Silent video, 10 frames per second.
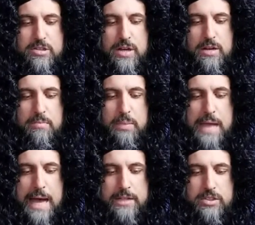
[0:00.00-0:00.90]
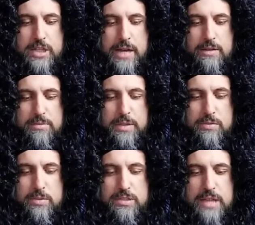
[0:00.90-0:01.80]
young black
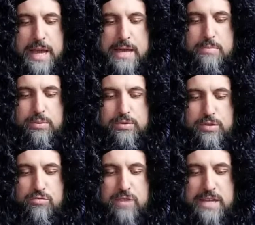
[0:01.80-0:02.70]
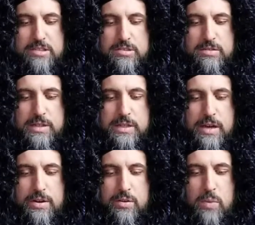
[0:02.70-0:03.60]
gentleman was able to wrestle the
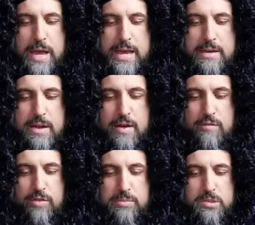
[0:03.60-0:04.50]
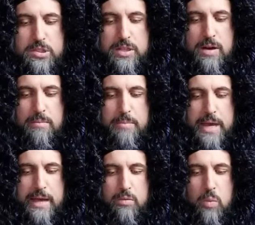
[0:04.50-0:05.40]
gun away from
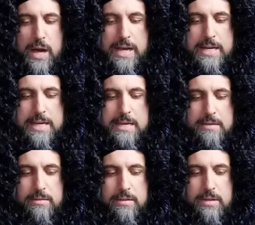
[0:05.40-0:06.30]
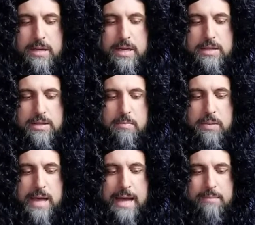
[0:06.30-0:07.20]
scumbag Whitey. The
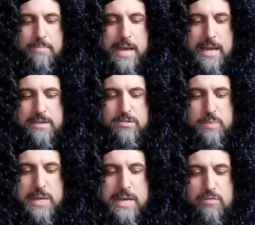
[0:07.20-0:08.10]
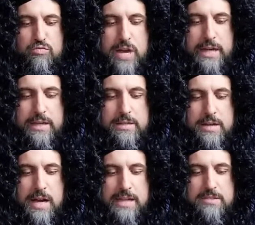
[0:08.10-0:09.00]
black man is being
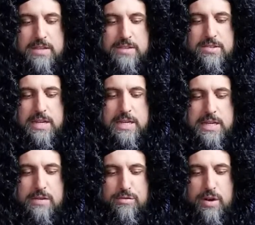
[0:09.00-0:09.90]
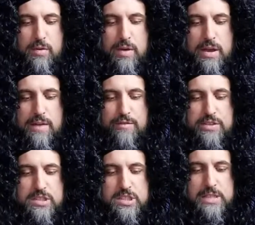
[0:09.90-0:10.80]
recognized as a hero for
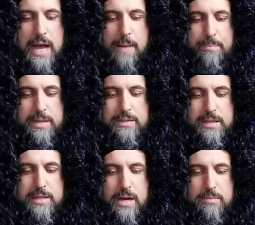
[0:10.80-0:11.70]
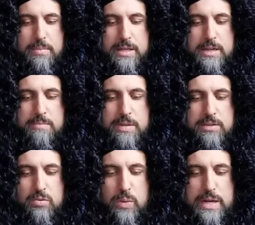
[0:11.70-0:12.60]
stopping the gunman in
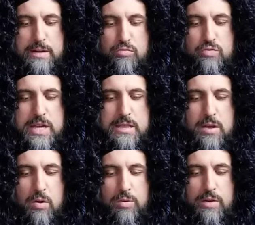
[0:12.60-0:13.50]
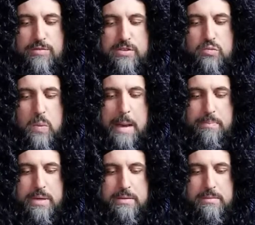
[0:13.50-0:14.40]
between a reload of his
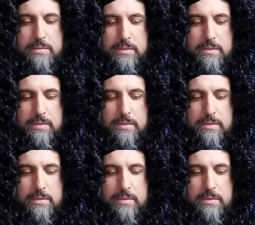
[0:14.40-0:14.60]
weapon.